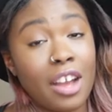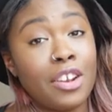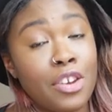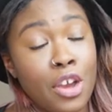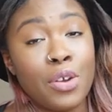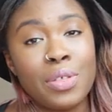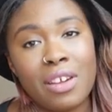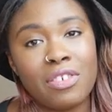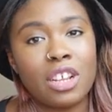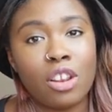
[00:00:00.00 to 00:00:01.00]
I know there
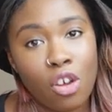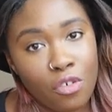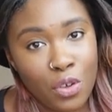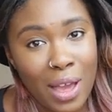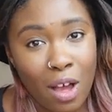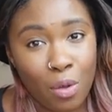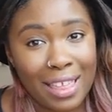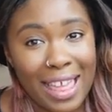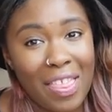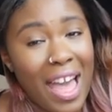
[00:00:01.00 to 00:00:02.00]
is a lot of you
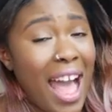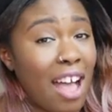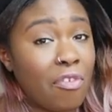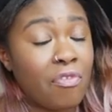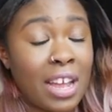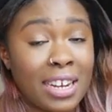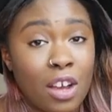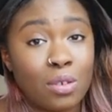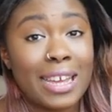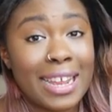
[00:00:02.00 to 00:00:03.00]
out there that have
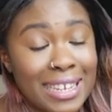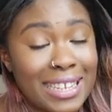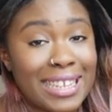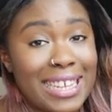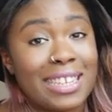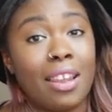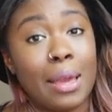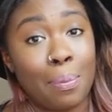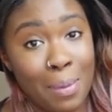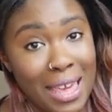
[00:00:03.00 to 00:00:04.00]
fangirl tendencies like